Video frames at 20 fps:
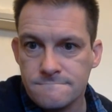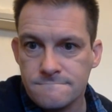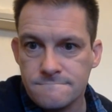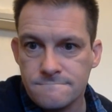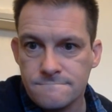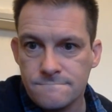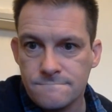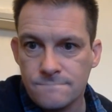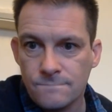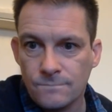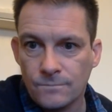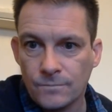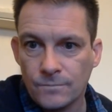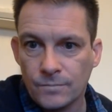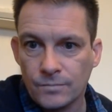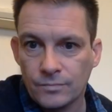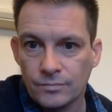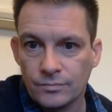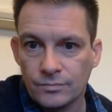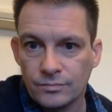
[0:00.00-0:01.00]

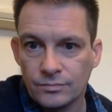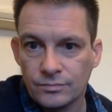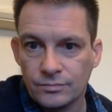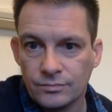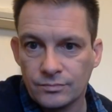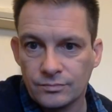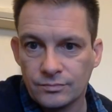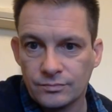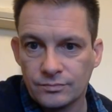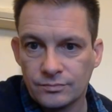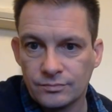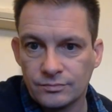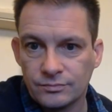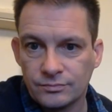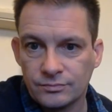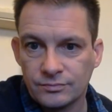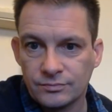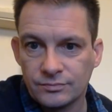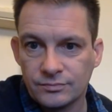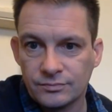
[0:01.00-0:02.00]

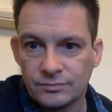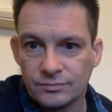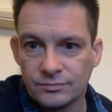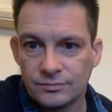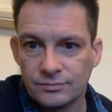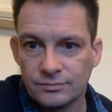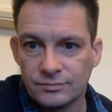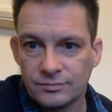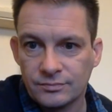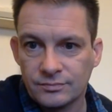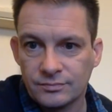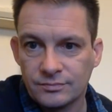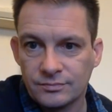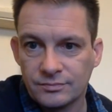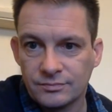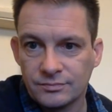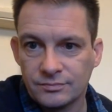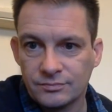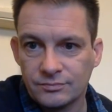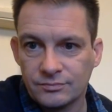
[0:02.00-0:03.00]

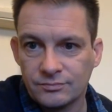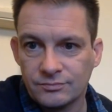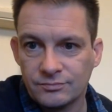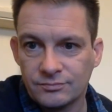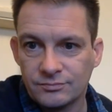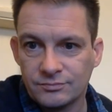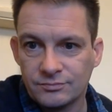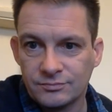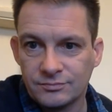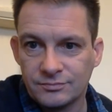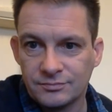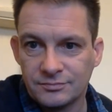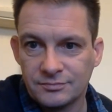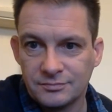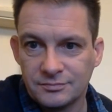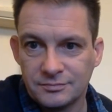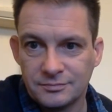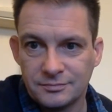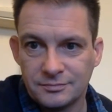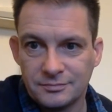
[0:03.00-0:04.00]

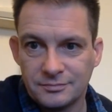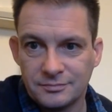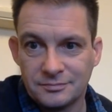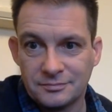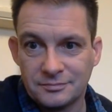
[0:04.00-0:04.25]
(not speaking)